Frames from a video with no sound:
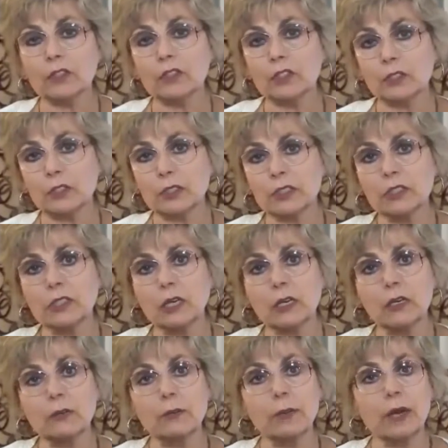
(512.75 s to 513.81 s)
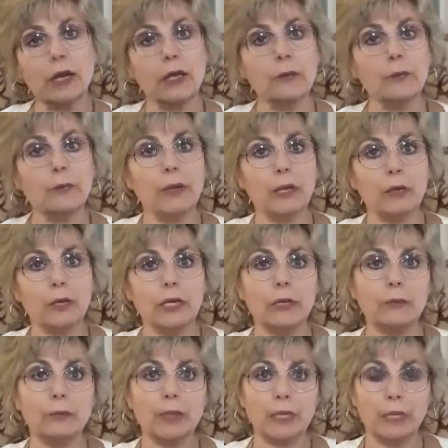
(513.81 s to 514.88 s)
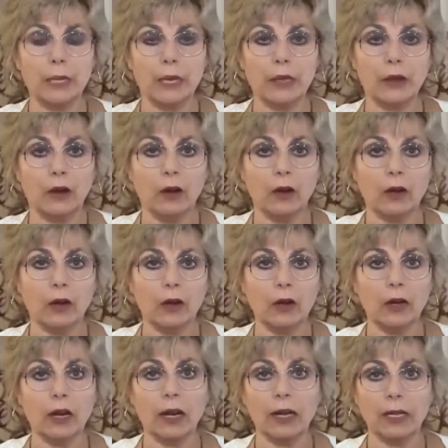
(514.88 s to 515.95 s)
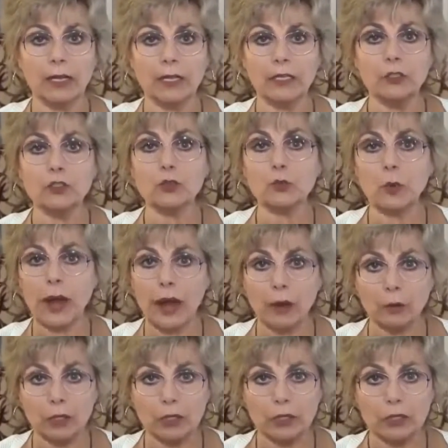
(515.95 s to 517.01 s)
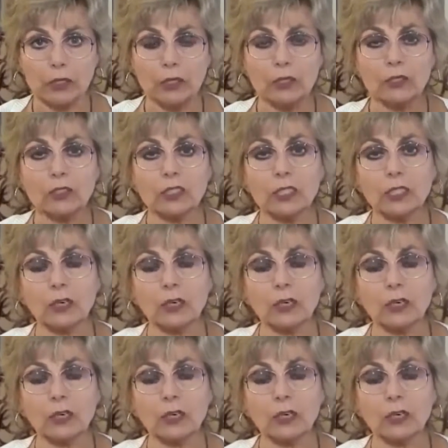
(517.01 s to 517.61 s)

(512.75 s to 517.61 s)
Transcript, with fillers: There's a series done by Barry, B-A-R-R-I-E, Trower,